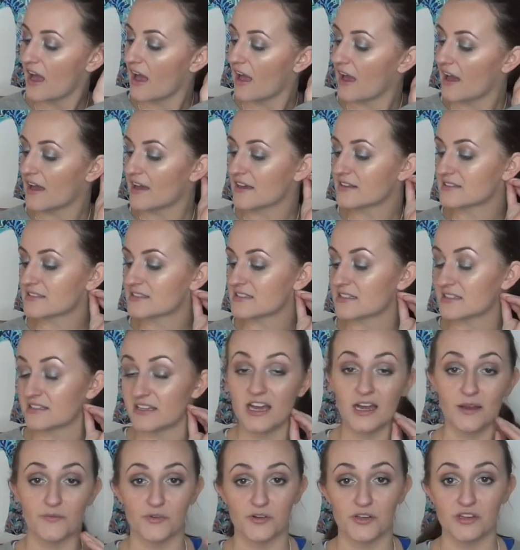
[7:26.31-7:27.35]
And
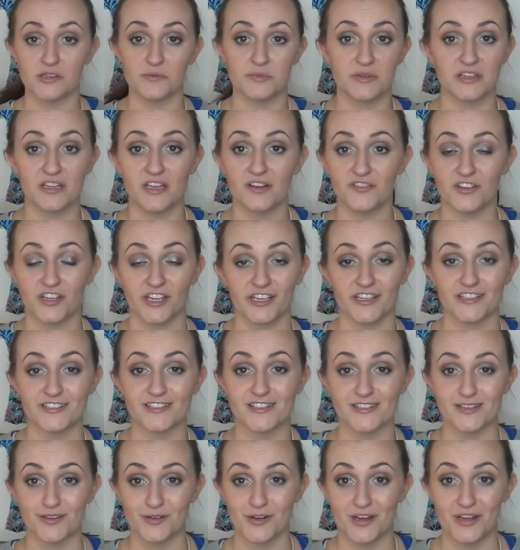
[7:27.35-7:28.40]
yeah, I've really been loving it,
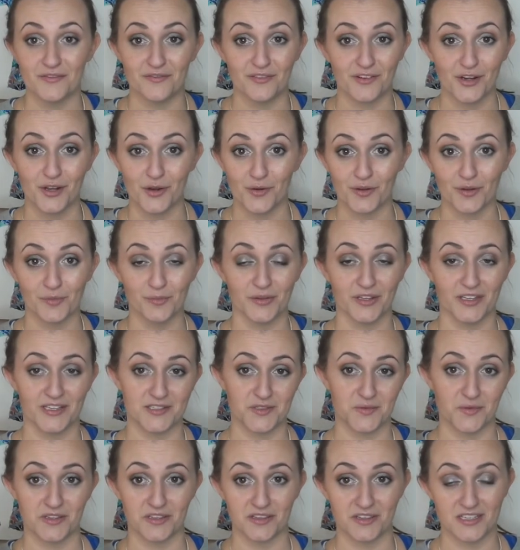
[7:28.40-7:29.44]
so I have no
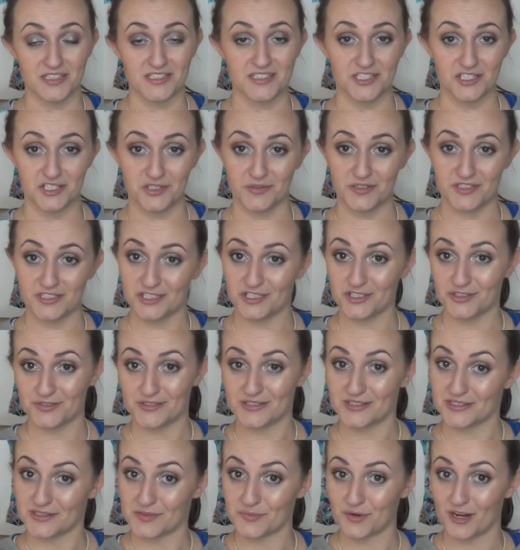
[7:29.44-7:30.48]
complaints with continuing to
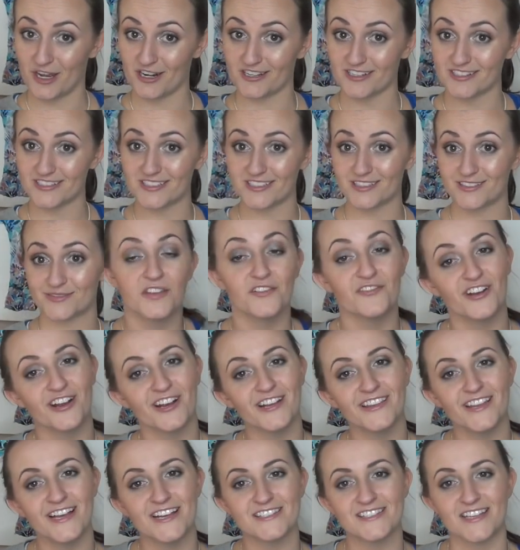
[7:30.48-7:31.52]
use this product. The
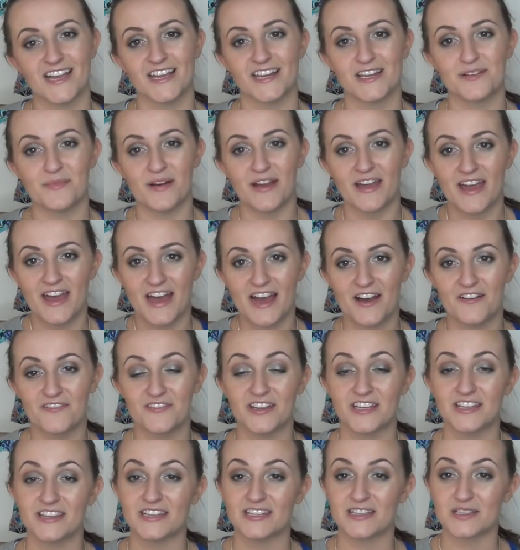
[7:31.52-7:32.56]
very last item I have
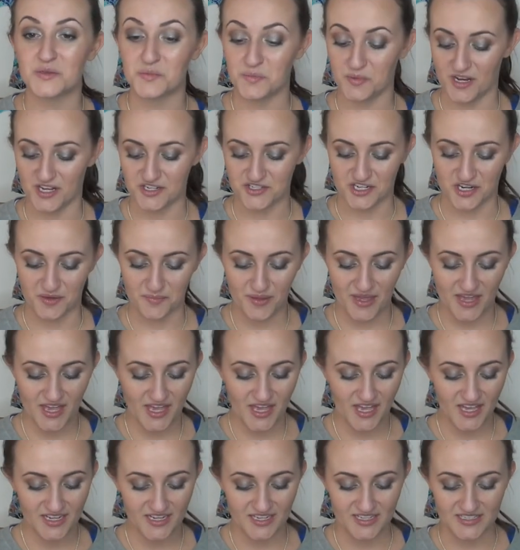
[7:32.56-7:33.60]
in this project
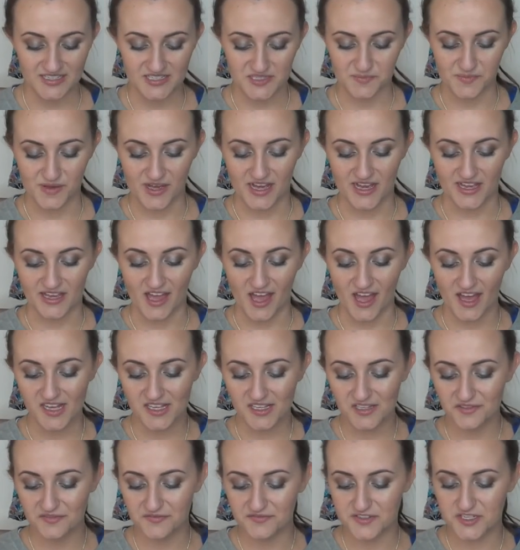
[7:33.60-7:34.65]
pan is my
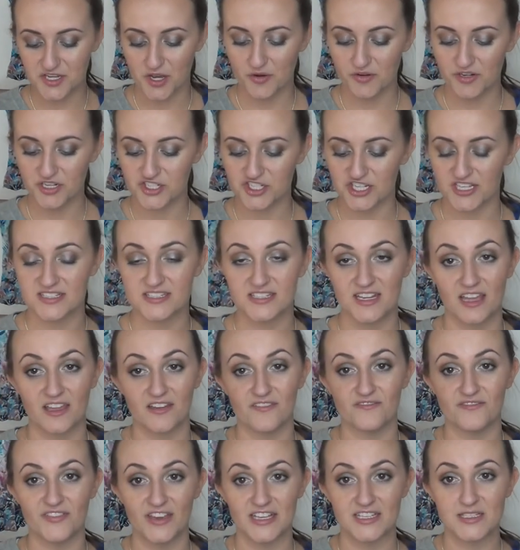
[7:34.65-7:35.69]
e.l.f. Tone
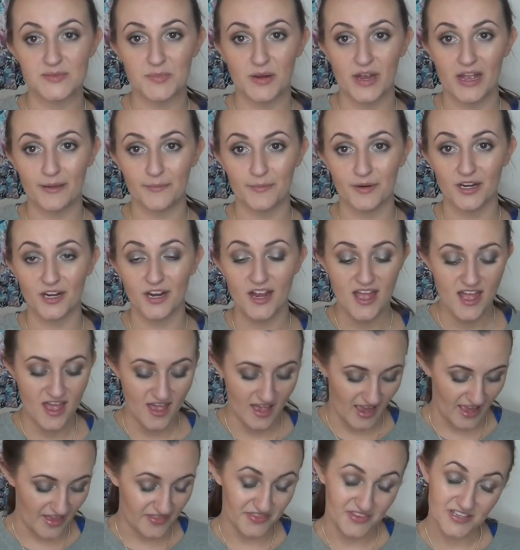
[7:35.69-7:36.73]
Adjusting Face Primer,
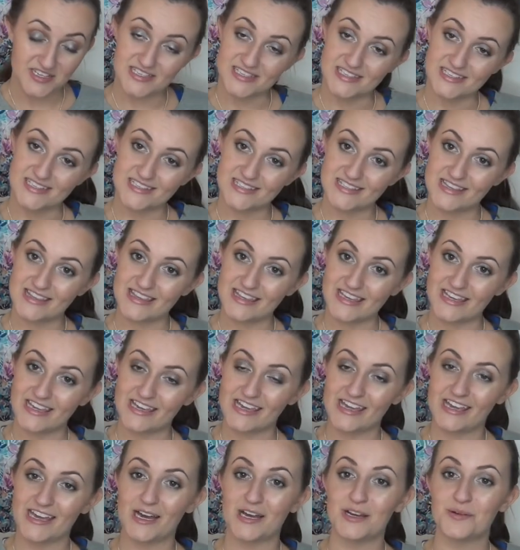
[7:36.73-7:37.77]
and this is
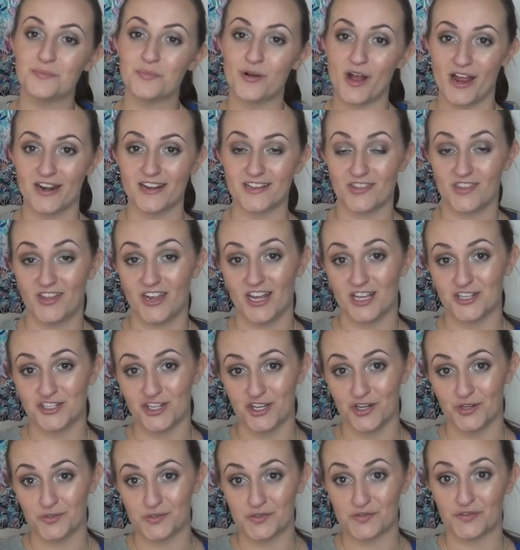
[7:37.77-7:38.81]
the product that I
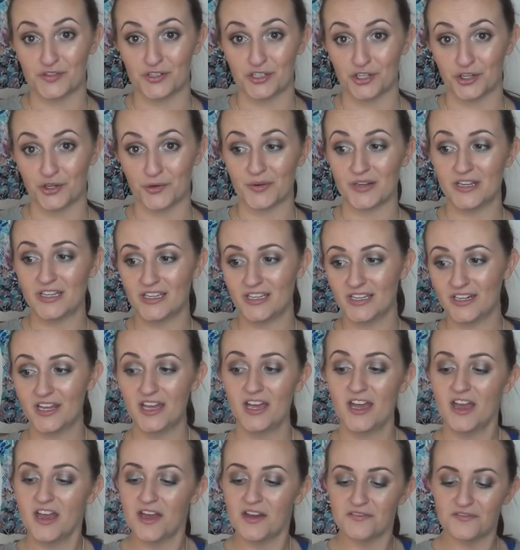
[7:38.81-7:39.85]
chose for
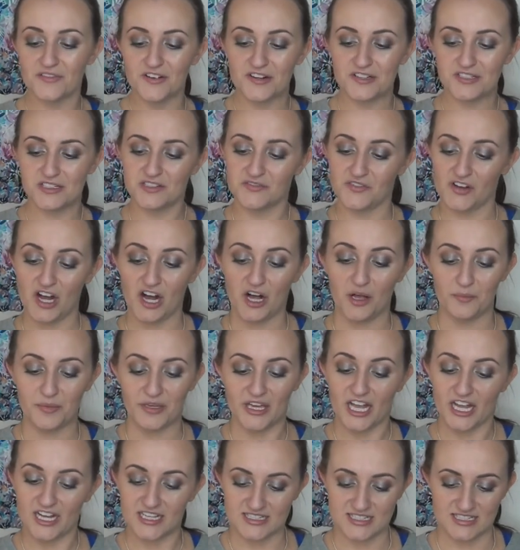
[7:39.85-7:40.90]
Greed. First of all,
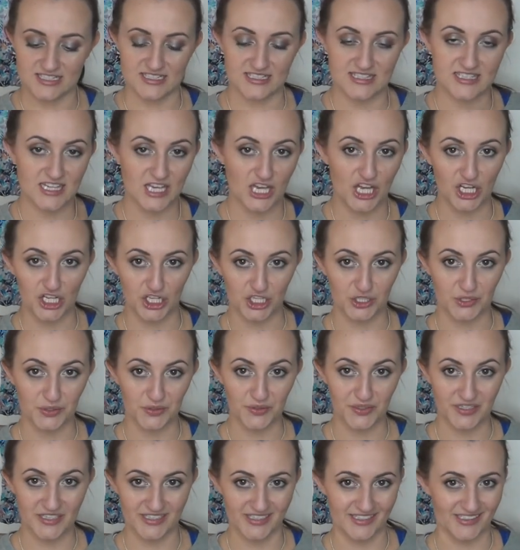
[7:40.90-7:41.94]
because it's
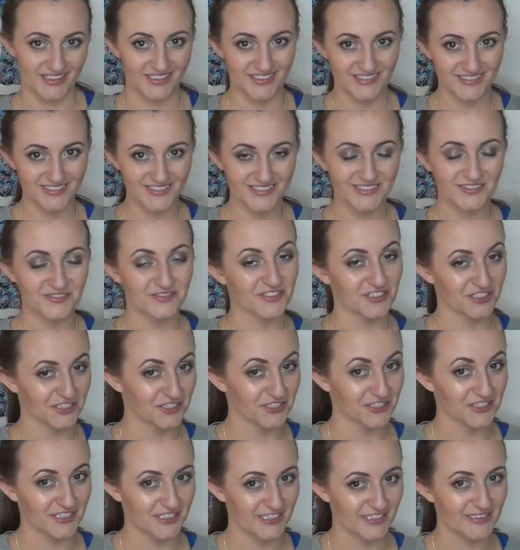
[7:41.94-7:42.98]
green, for
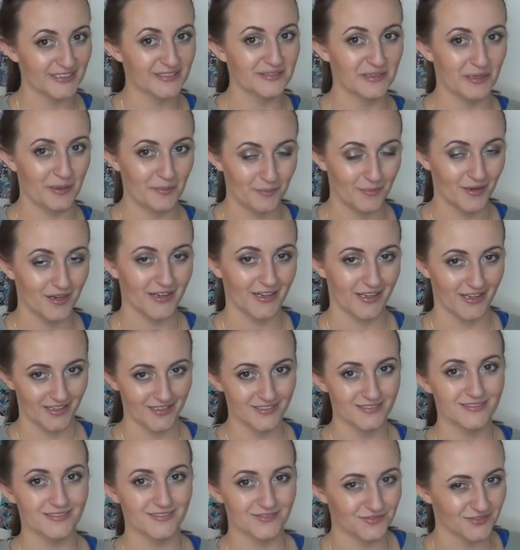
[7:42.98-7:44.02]
greed, money,
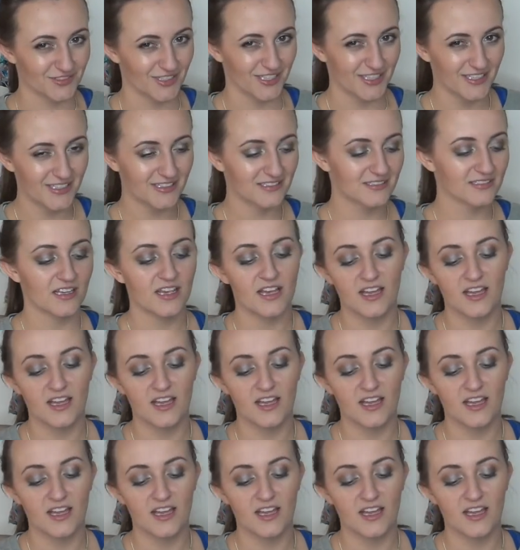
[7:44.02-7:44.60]
right?